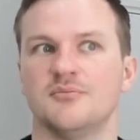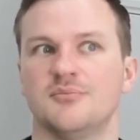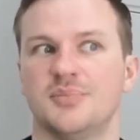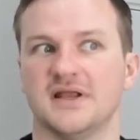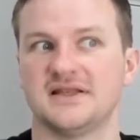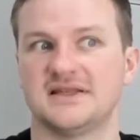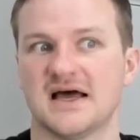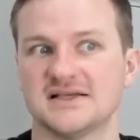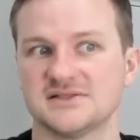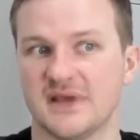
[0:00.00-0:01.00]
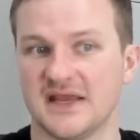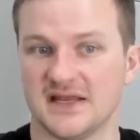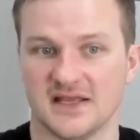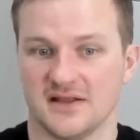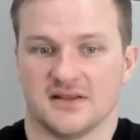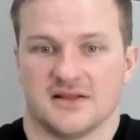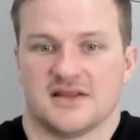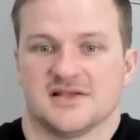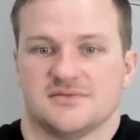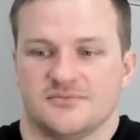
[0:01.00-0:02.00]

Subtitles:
But it does mean there's